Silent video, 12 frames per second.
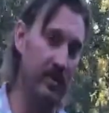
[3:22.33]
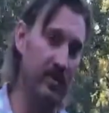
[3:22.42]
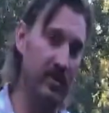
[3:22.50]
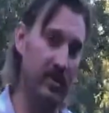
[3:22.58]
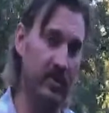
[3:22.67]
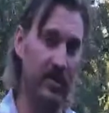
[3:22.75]

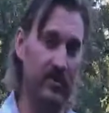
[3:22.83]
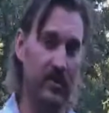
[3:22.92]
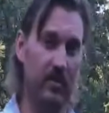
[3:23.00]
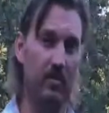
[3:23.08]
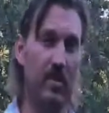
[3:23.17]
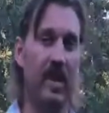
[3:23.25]
vineyard is
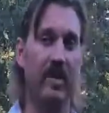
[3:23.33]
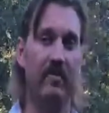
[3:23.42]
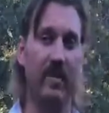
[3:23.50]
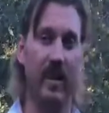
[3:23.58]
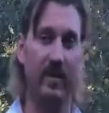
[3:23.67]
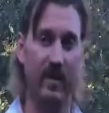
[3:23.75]
in Bennett
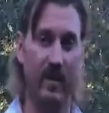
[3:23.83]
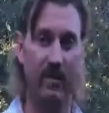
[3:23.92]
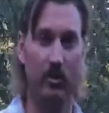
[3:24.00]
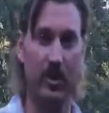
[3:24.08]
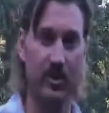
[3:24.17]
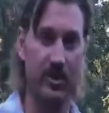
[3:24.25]
Valley,
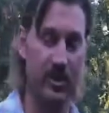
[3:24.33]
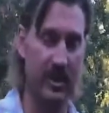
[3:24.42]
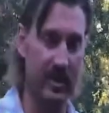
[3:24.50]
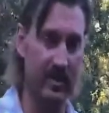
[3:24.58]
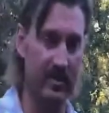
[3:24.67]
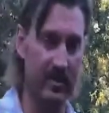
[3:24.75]
which
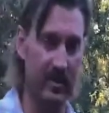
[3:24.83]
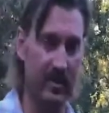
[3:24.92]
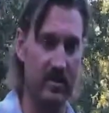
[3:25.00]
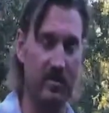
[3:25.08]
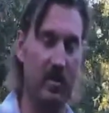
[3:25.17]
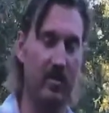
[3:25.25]
is a
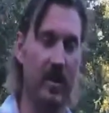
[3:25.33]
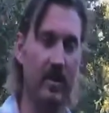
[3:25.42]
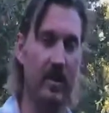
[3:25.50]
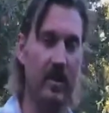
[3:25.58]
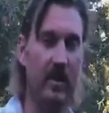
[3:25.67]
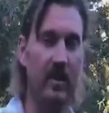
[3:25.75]
small
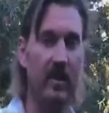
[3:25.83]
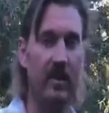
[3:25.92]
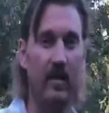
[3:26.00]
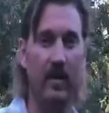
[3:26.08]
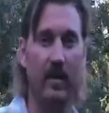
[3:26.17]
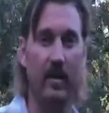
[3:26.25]
valley
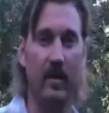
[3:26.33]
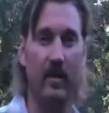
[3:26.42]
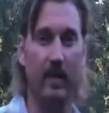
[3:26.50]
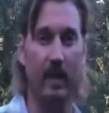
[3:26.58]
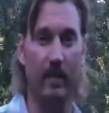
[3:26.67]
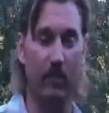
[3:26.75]

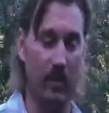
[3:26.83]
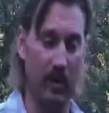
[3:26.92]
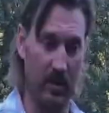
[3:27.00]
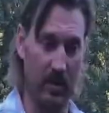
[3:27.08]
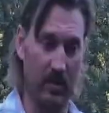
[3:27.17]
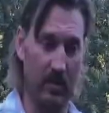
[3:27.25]
um,
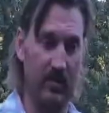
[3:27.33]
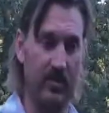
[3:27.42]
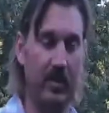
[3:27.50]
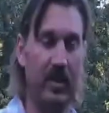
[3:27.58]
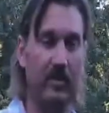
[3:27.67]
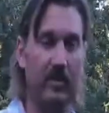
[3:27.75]
along with some
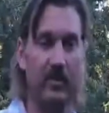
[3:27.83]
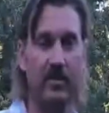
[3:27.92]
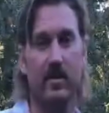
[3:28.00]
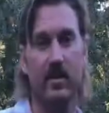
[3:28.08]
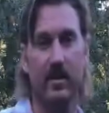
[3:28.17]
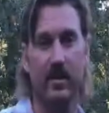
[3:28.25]
hills
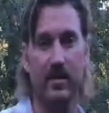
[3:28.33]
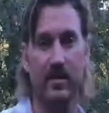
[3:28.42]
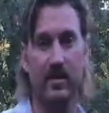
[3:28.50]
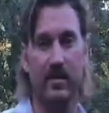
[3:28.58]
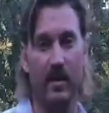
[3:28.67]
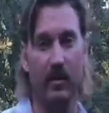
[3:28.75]
that is
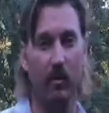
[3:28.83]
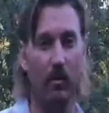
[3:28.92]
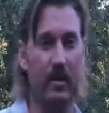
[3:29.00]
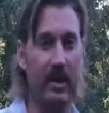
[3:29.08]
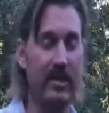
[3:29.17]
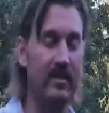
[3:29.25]

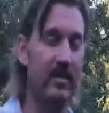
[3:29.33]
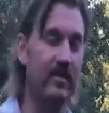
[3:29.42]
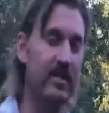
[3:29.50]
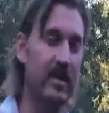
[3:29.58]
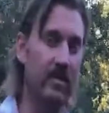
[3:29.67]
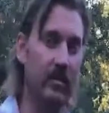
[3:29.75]
southeast of
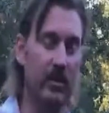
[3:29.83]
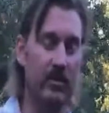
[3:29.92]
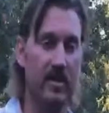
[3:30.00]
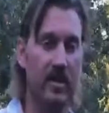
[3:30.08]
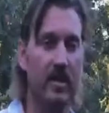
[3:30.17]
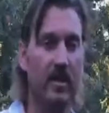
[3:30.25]
Santa
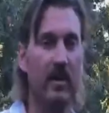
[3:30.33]
Rosa,